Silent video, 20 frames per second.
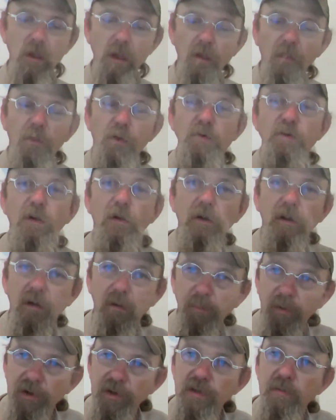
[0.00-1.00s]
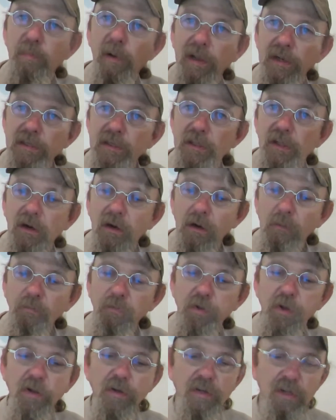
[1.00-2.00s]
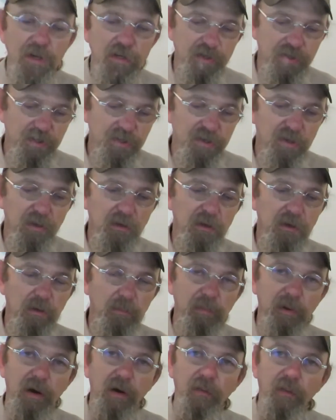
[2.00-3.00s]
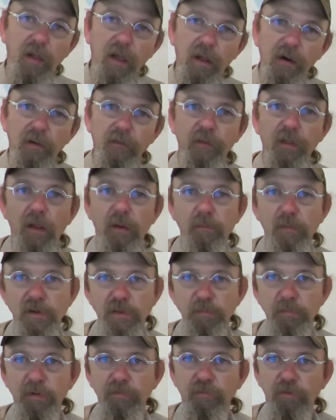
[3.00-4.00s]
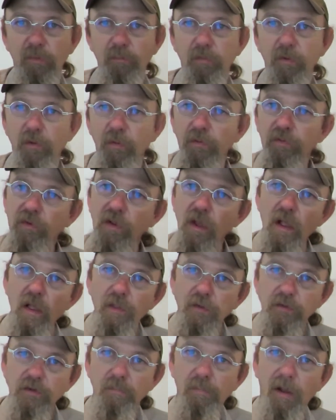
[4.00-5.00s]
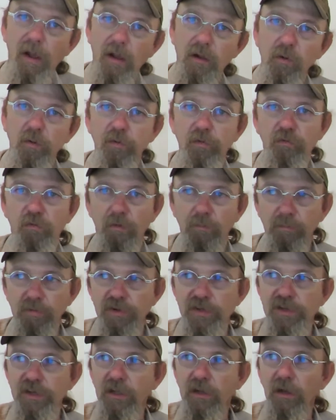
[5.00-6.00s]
There's a little bit of spice there. You can taste just a little bit of that, and that must be from those tobaccos from Brazil.